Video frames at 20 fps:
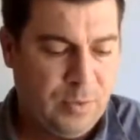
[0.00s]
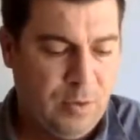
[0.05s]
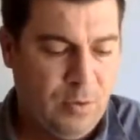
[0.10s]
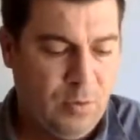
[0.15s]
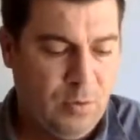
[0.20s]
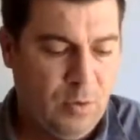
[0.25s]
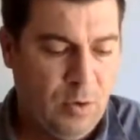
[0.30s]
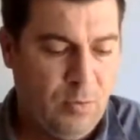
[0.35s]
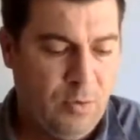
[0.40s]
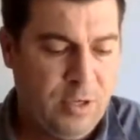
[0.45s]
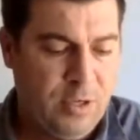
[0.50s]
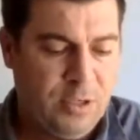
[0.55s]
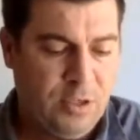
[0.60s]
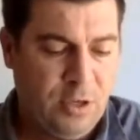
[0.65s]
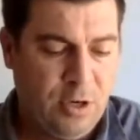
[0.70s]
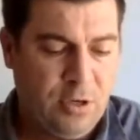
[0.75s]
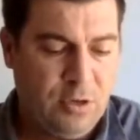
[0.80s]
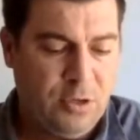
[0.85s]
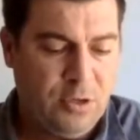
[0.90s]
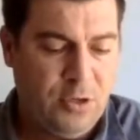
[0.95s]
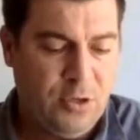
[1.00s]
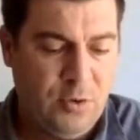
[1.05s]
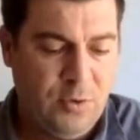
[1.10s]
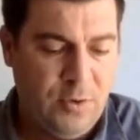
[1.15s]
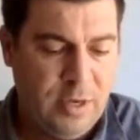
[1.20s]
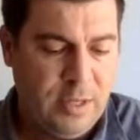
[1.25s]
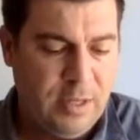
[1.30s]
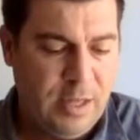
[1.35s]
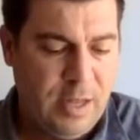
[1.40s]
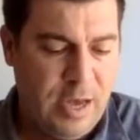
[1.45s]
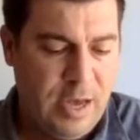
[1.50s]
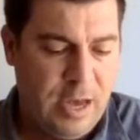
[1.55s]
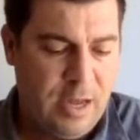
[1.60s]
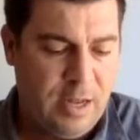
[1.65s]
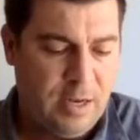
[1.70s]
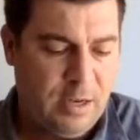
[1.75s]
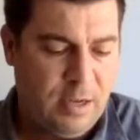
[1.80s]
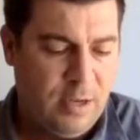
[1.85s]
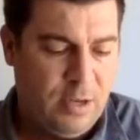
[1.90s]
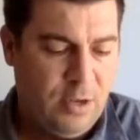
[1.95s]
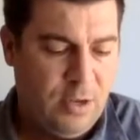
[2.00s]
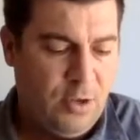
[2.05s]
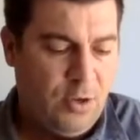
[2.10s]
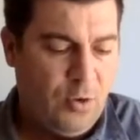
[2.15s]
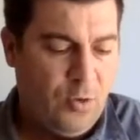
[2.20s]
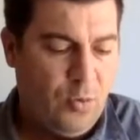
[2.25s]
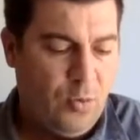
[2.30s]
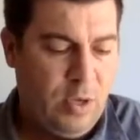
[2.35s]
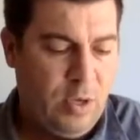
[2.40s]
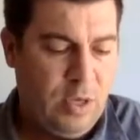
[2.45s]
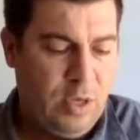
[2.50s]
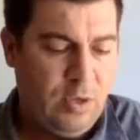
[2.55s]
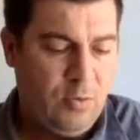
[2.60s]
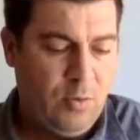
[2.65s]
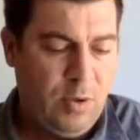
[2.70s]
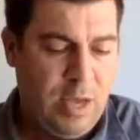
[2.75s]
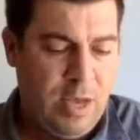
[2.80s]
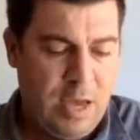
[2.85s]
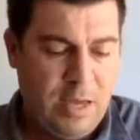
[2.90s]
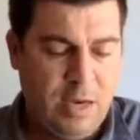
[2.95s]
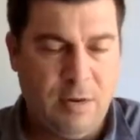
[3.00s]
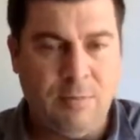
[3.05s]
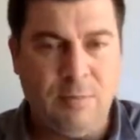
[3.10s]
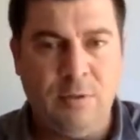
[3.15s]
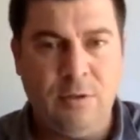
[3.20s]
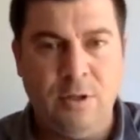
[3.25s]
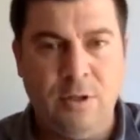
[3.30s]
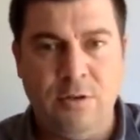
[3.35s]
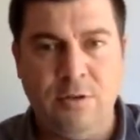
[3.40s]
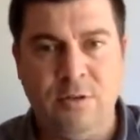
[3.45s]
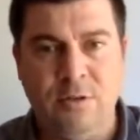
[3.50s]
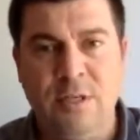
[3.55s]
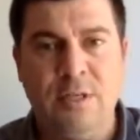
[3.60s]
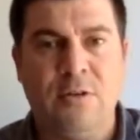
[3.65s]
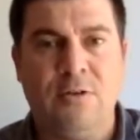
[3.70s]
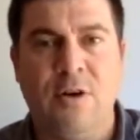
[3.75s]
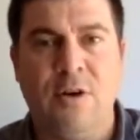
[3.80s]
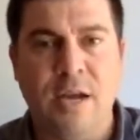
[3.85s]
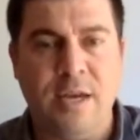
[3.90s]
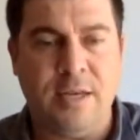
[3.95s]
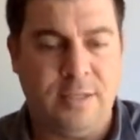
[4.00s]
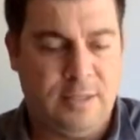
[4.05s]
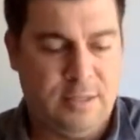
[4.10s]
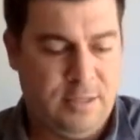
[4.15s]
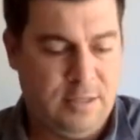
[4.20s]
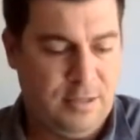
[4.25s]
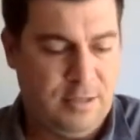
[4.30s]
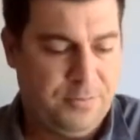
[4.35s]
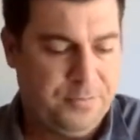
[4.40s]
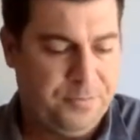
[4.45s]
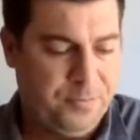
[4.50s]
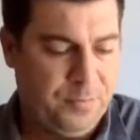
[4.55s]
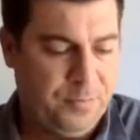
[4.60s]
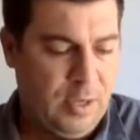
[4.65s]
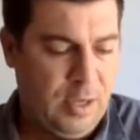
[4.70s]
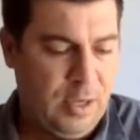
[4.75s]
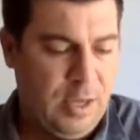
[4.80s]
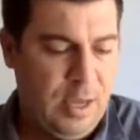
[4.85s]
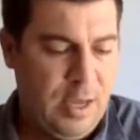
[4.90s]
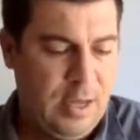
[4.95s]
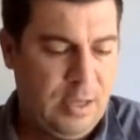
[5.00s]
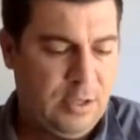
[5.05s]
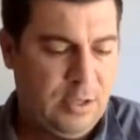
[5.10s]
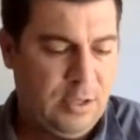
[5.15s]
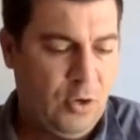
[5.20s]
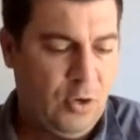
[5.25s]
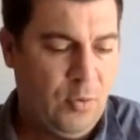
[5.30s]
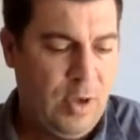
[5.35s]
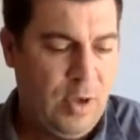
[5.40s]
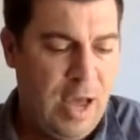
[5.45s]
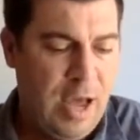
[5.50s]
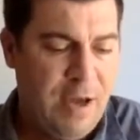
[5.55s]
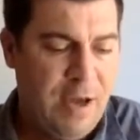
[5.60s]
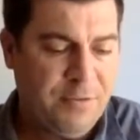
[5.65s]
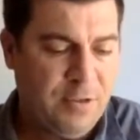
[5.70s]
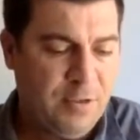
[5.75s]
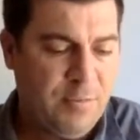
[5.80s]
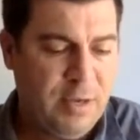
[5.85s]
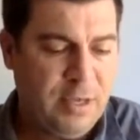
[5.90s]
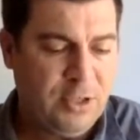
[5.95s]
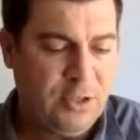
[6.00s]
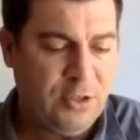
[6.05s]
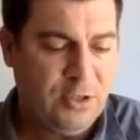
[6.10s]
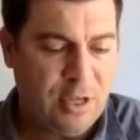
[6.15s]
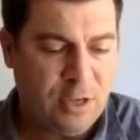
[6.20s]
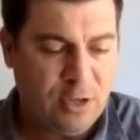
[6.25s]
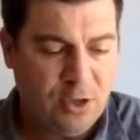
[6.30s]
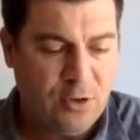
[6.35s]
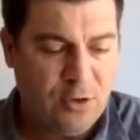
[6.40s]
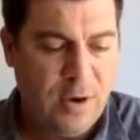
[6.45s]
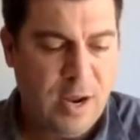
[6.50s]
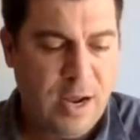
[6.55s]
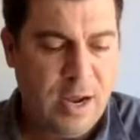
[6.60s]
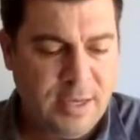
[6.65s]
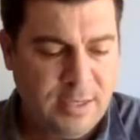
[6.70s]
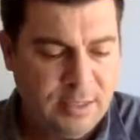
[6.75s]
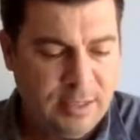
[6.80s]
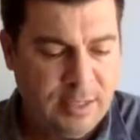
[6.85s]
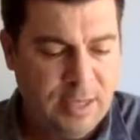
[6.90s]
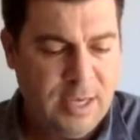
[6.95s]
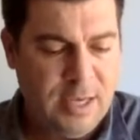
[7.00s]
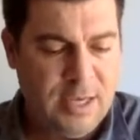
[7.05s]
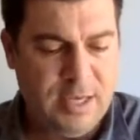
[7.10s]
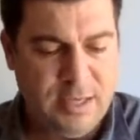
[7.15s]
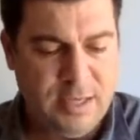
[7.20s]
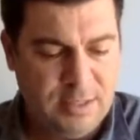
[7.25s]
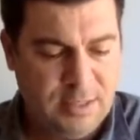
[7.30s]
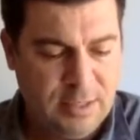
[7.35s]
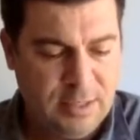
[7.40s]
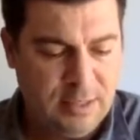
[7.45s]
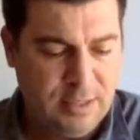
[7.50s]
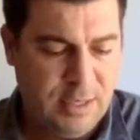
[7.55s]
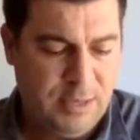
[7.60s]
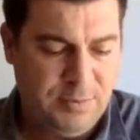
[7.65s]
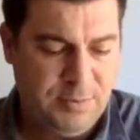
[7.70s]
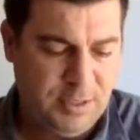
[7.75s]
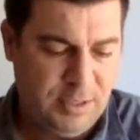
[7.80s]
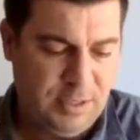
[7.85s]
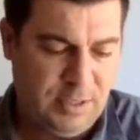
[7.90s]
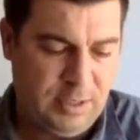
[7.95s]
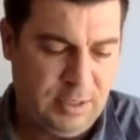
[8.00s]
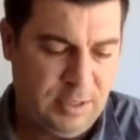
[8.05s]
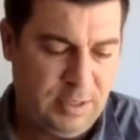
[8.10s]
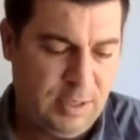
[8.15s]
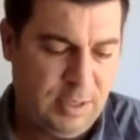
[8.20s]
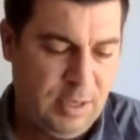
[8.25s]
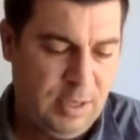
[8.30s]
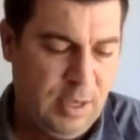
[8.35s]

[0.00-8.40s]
when we start doing that, we end up losing Christ. And so we have to make sure that Christ is the substance.